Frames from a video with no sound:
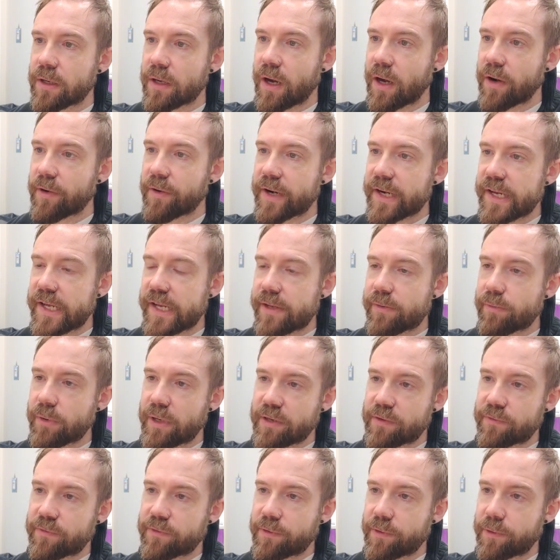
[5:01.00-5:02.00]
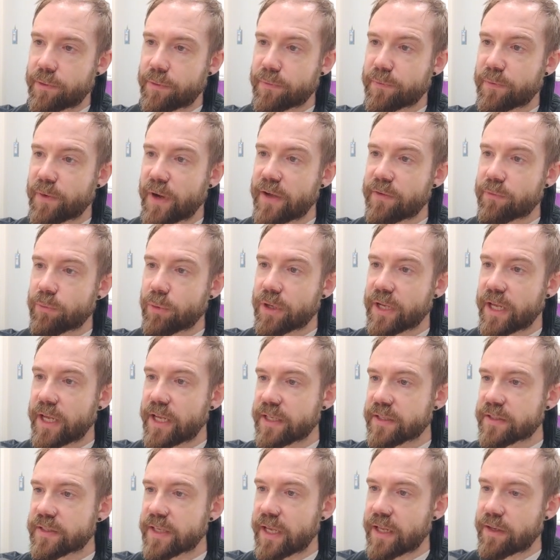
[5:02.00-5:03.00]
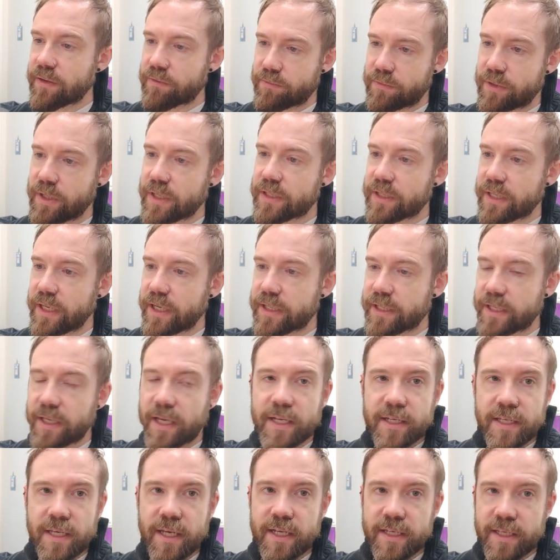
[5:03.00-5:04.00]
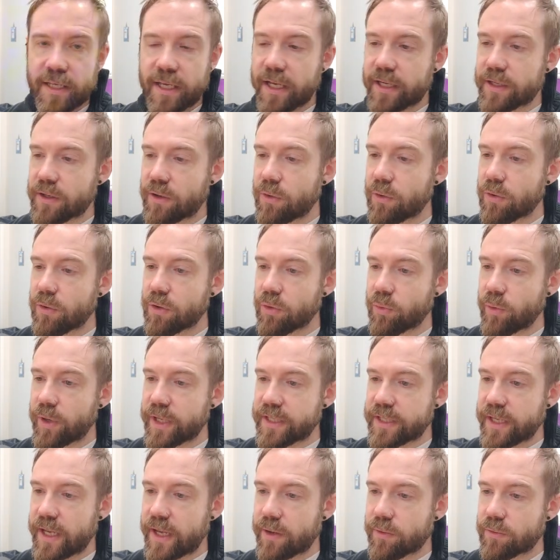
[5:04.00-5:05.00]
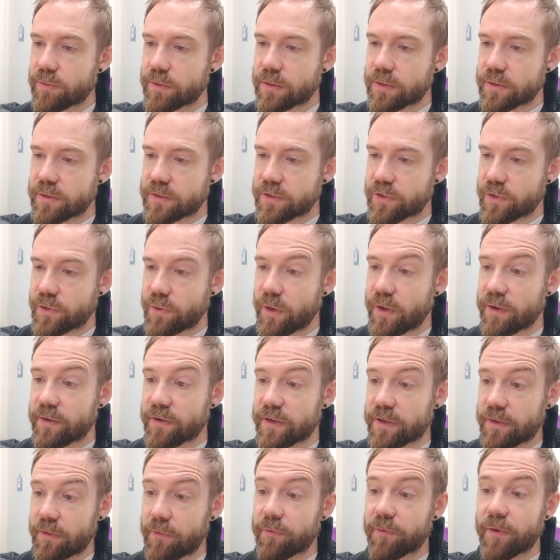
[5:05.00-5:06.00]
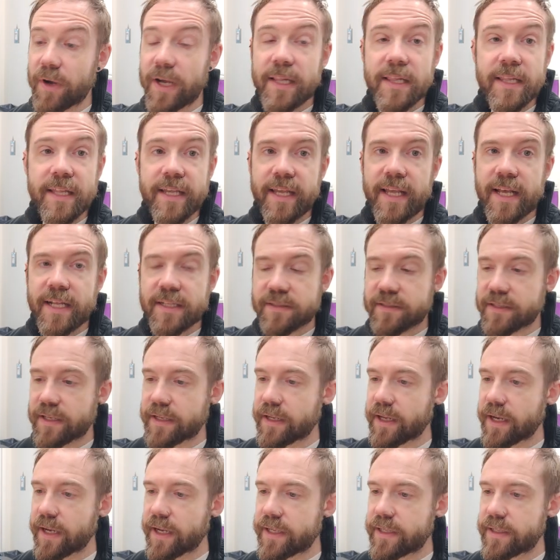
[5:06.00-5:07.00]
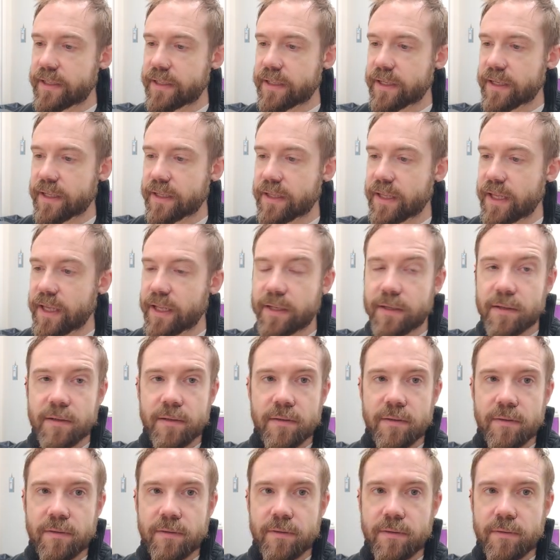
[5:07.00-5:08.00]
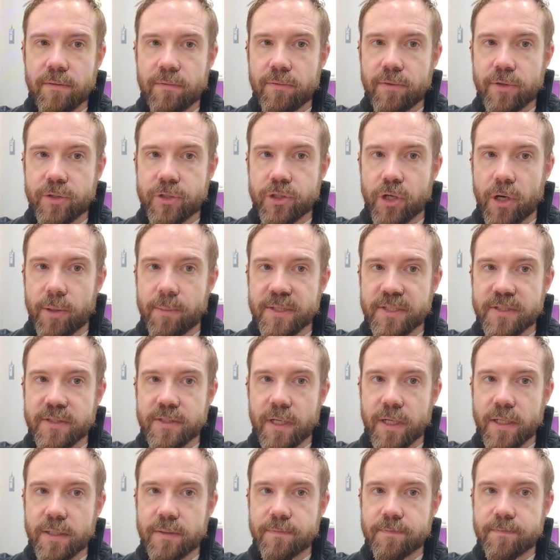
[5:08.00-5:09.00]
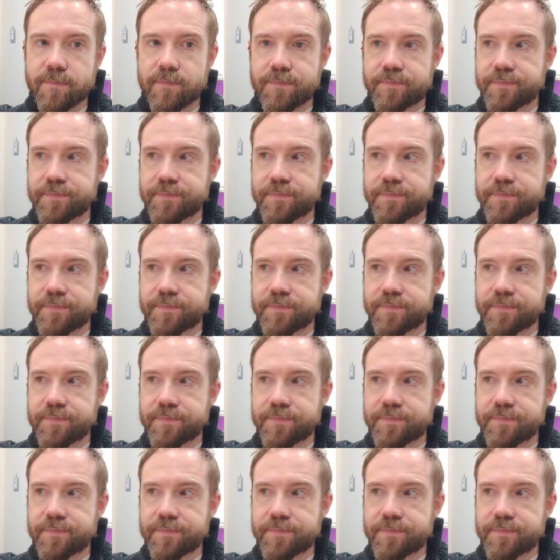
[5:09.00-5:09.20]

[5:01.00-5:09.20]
RNA went through 5, 1, 8, 10, yada, yada, yada, yada, yada, all the way down to until finally it gets to 9, and then the job is done.